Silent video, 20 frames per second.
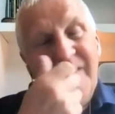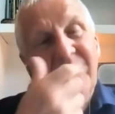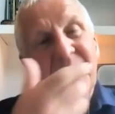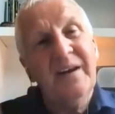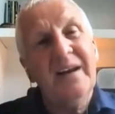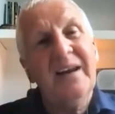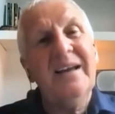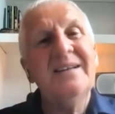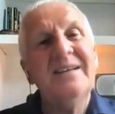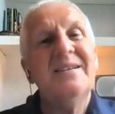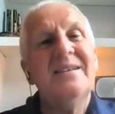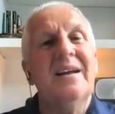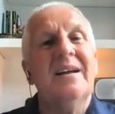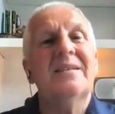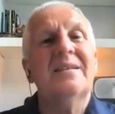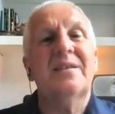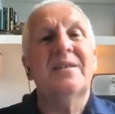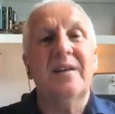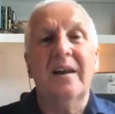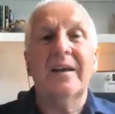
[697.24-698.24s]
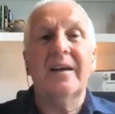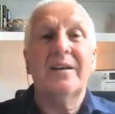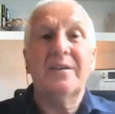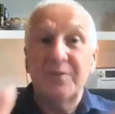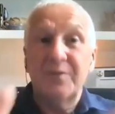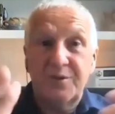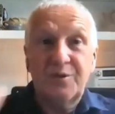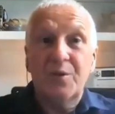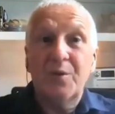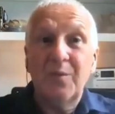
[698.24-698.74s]
relating that to like
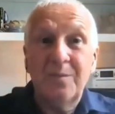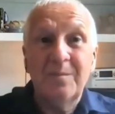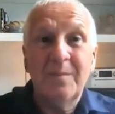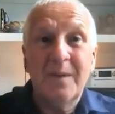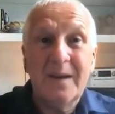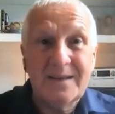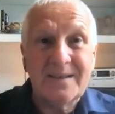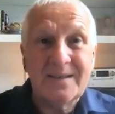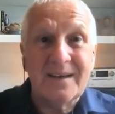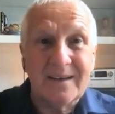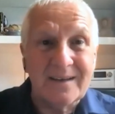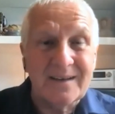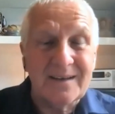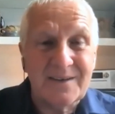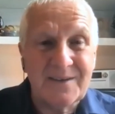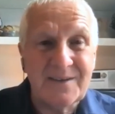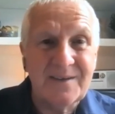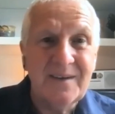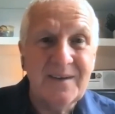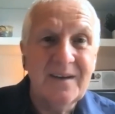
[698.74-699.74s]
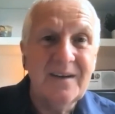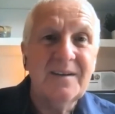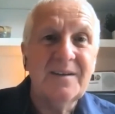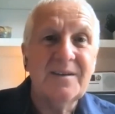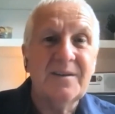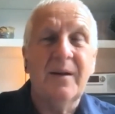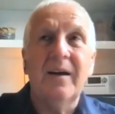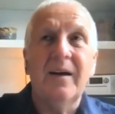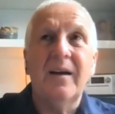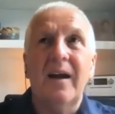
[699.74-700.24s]
Zoom meetings.
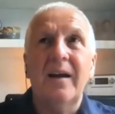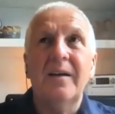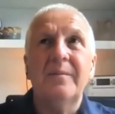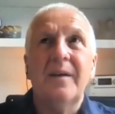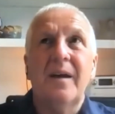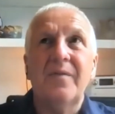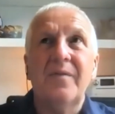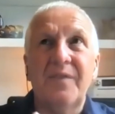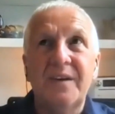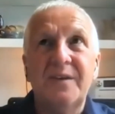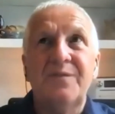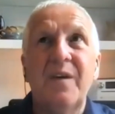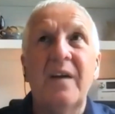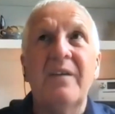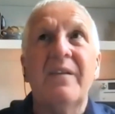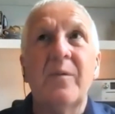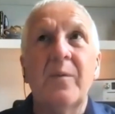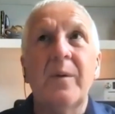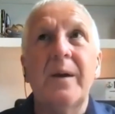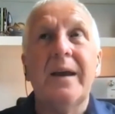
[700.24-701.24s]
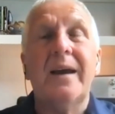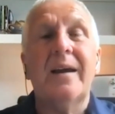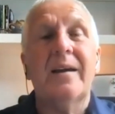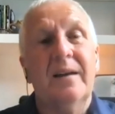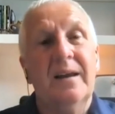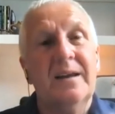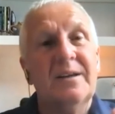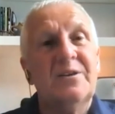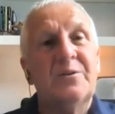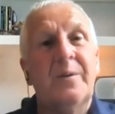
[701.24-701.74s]
So I'm this very week,
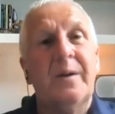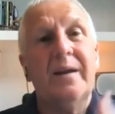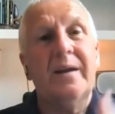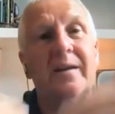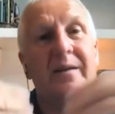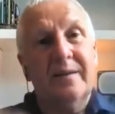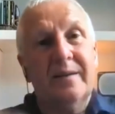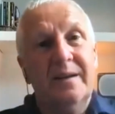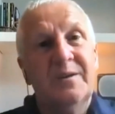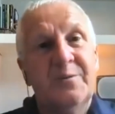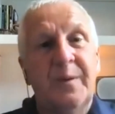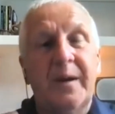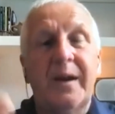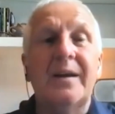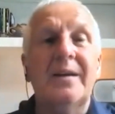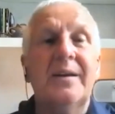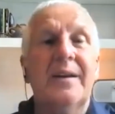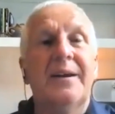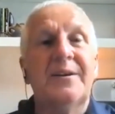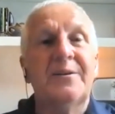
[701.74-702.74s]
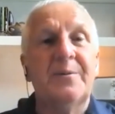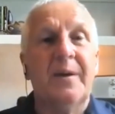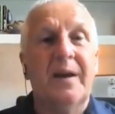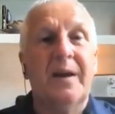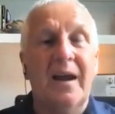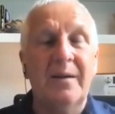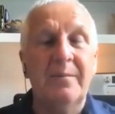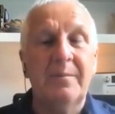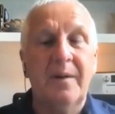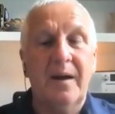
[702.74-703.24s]
last week, this week, and next week,
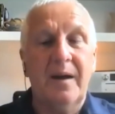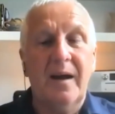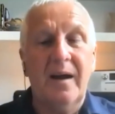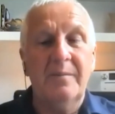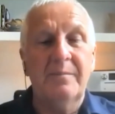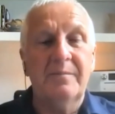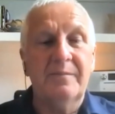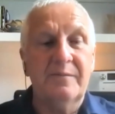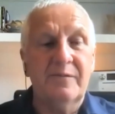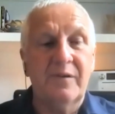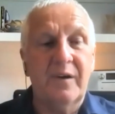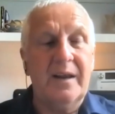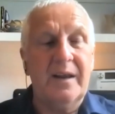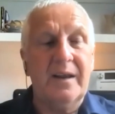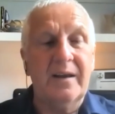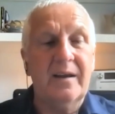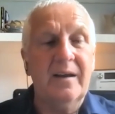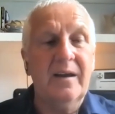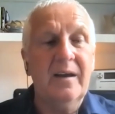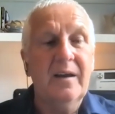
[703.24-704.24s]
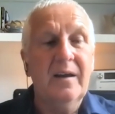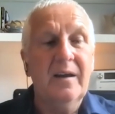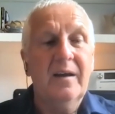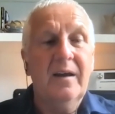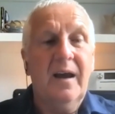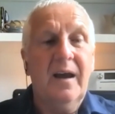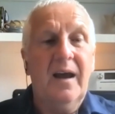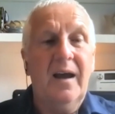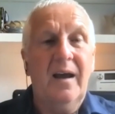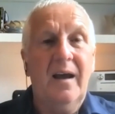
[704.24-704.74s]
I'm running
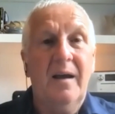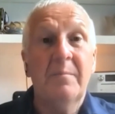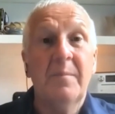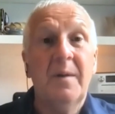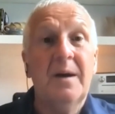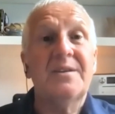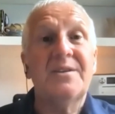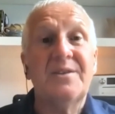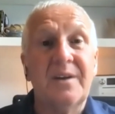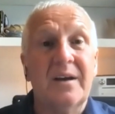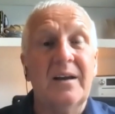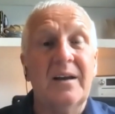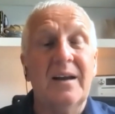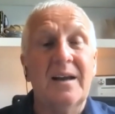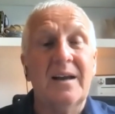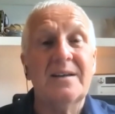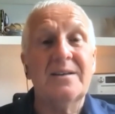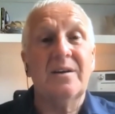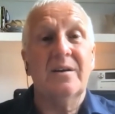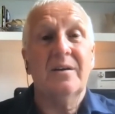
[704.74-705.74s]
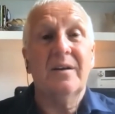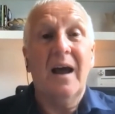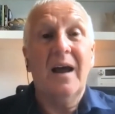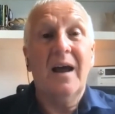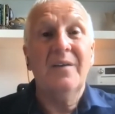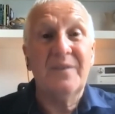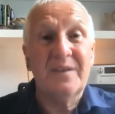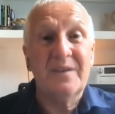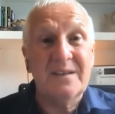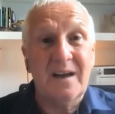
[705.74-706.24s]
a masterclass on
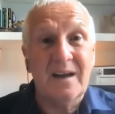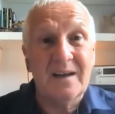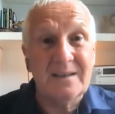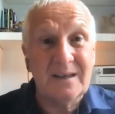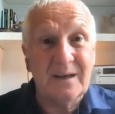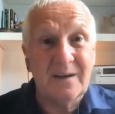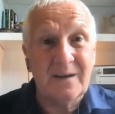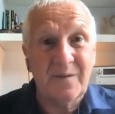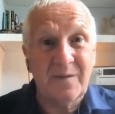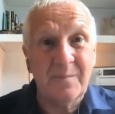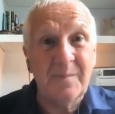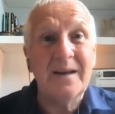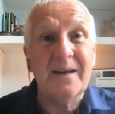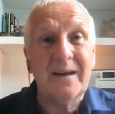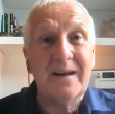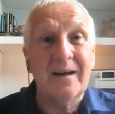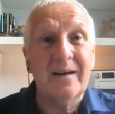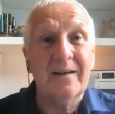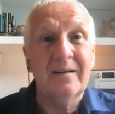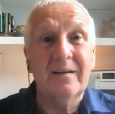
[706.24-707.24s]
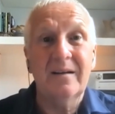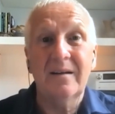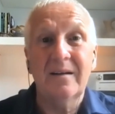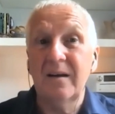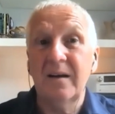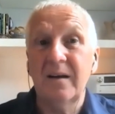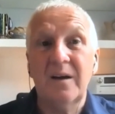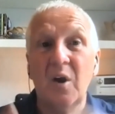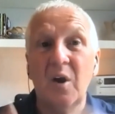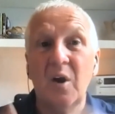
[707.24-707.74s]
advertising for media,
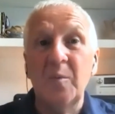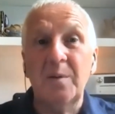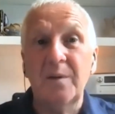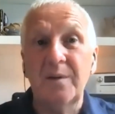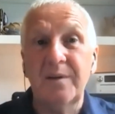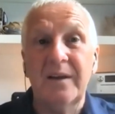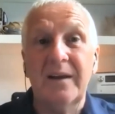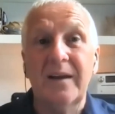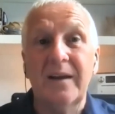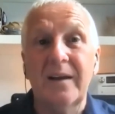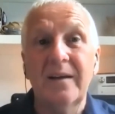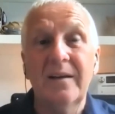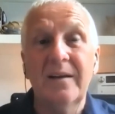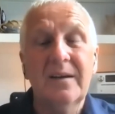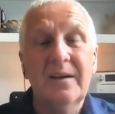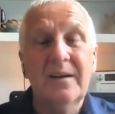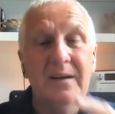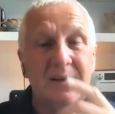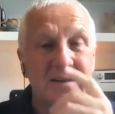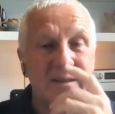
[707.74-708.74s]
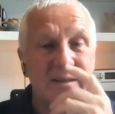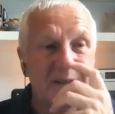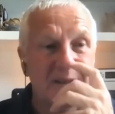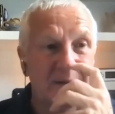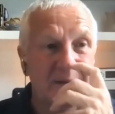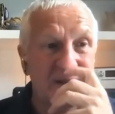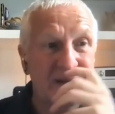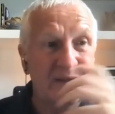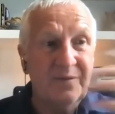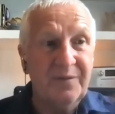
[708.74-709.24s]
a global thing. So I
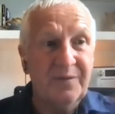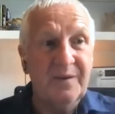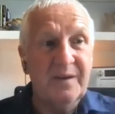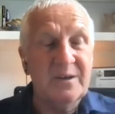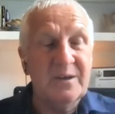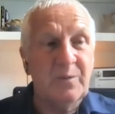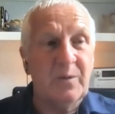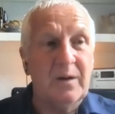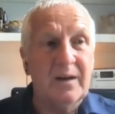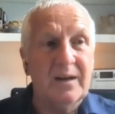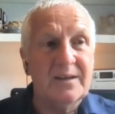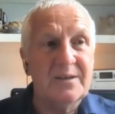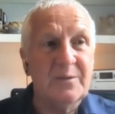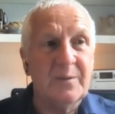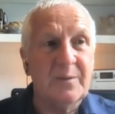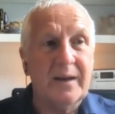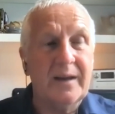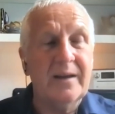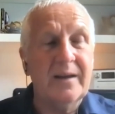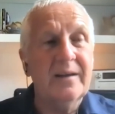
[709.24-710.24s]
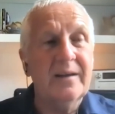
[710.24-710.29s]
did the first one last week,